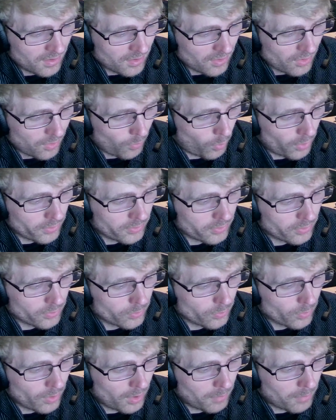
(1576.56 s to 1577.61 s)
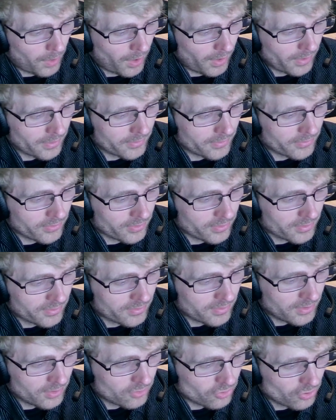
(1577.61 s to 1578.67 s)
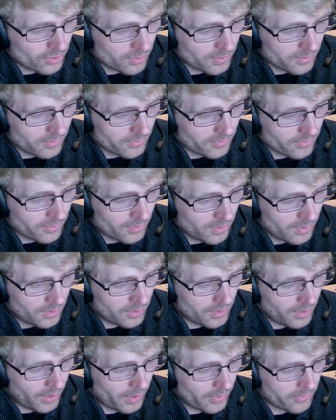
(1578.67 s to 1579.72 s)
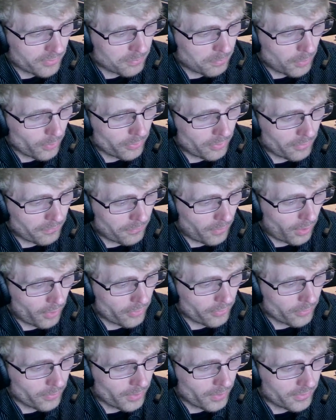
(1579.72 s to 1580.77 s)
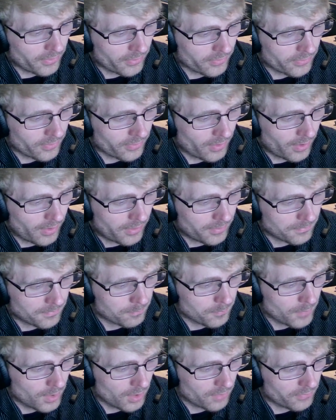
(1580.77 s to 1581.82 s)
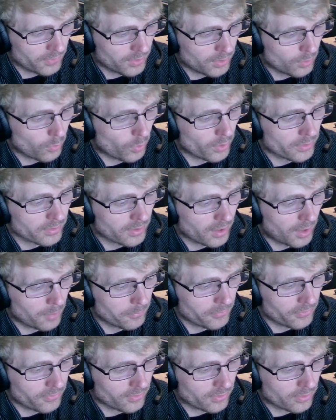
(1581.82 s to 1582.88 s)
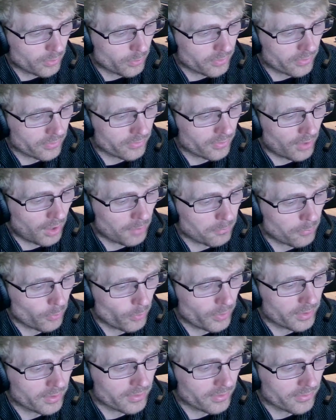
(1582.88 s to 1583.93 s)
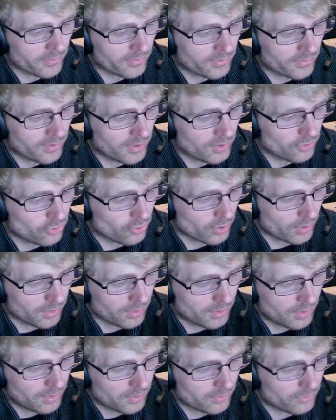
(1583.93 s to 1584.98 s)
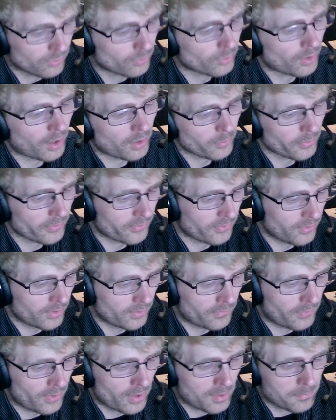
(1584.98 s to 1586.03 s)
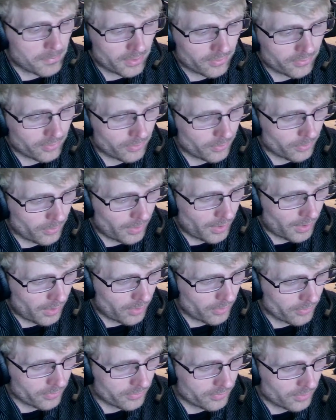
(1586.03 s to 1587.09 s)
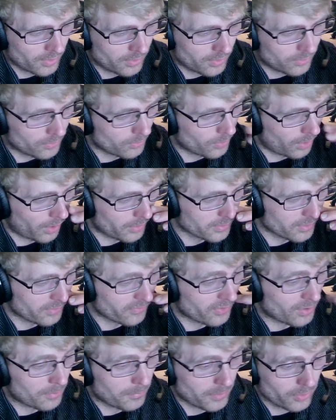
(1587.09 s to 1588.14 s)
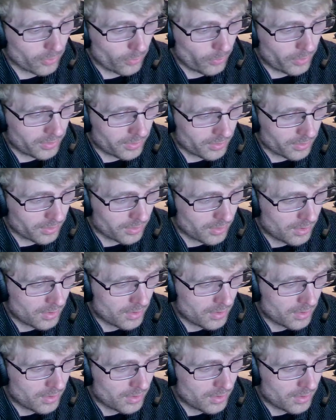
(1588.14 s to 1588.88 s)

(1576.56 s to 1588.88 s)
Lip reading: "The one who abides in the teachings, he has both the Father and the Son. If anyone comes to you and does not bring this teaching, do not receive him into your house, and do not give him a greeting,